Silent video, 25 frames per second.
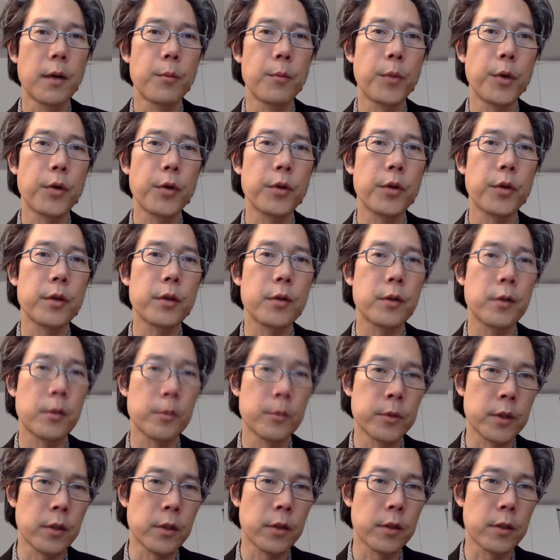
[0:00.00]
both in
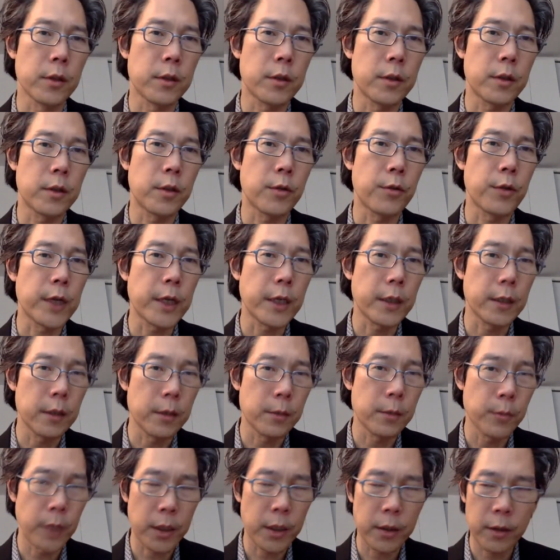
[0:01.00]
terms of the
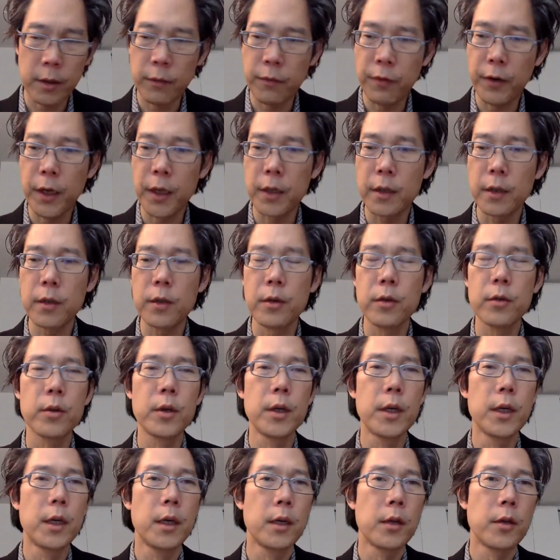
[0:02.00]
curriculum that they follow,